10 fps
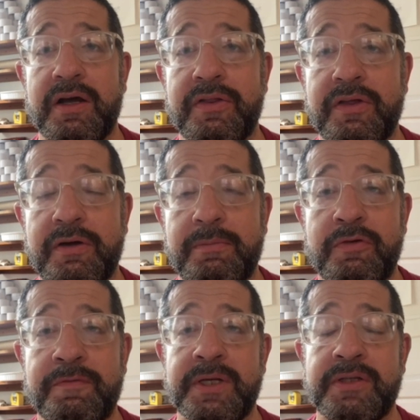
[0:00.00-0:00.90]
the
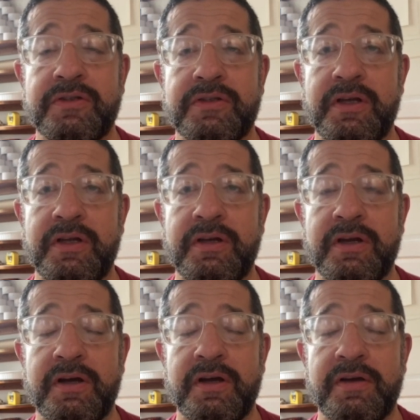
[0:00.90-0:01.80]
movements in
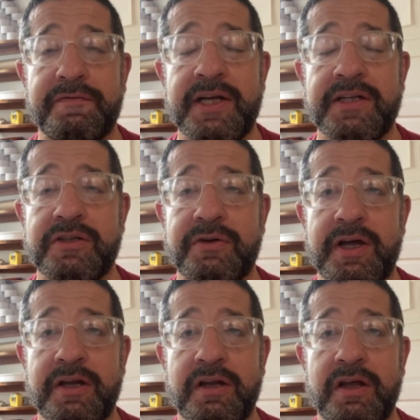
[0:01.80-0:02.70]
France
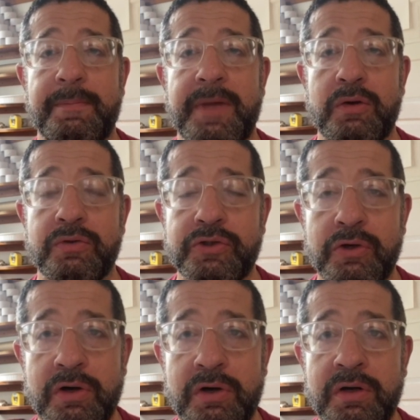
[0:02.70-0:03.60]
around
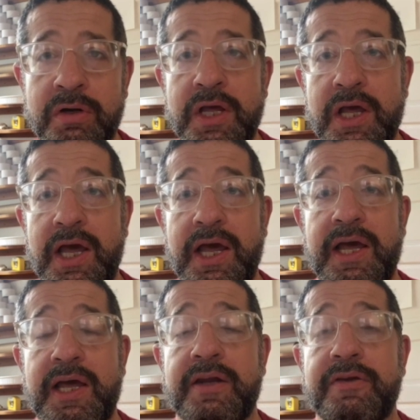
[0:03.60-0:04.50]
Mélenchon,
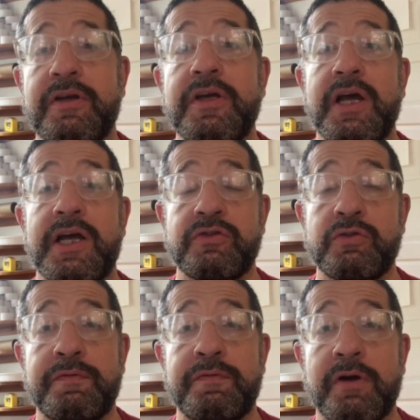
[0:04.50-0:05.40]
and
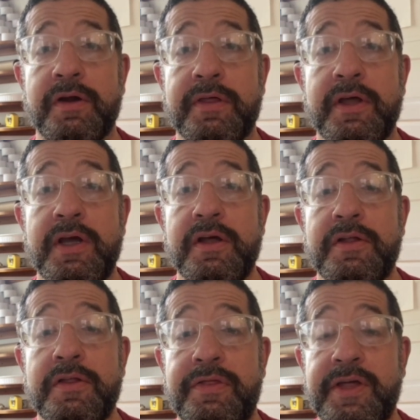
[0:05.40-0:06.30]
so forth.
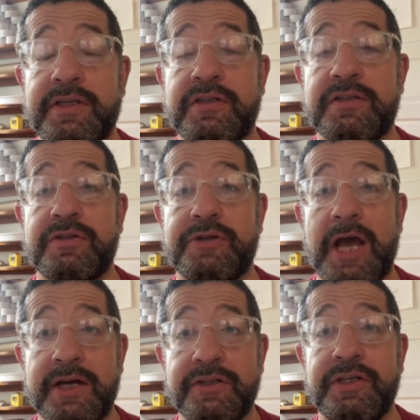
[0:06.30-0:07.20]
This
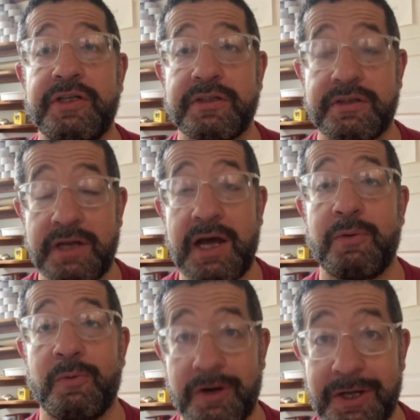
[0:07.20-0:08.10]
strategy is not
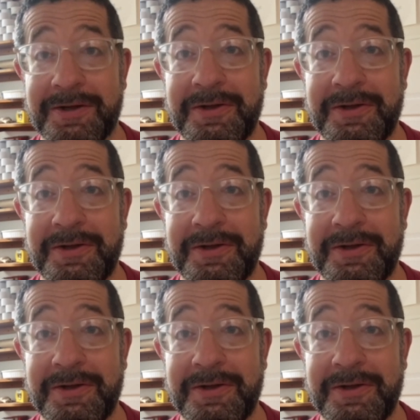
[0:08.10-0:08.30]
working.